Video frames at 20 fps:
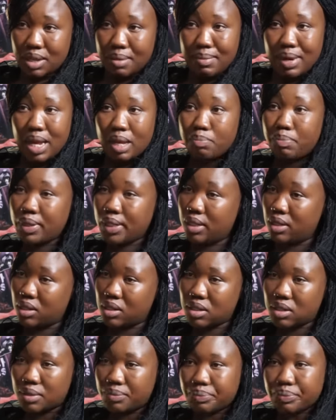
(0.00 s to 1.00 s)
I'm like,
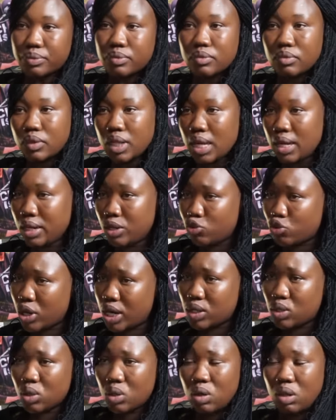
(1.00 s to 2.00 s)
please. They
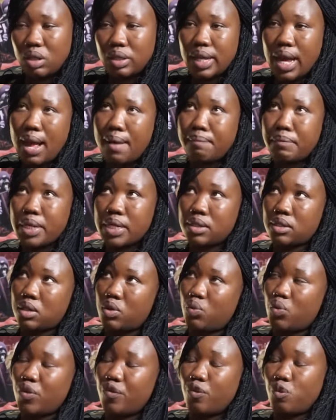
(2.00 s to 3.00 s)
tried to call the ambulance
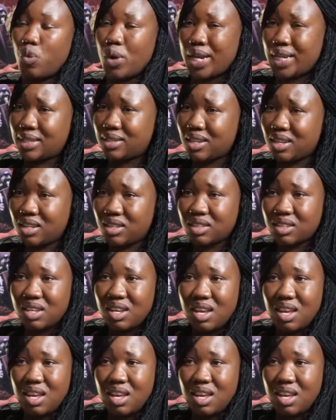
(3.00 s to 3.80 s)
and we've waited.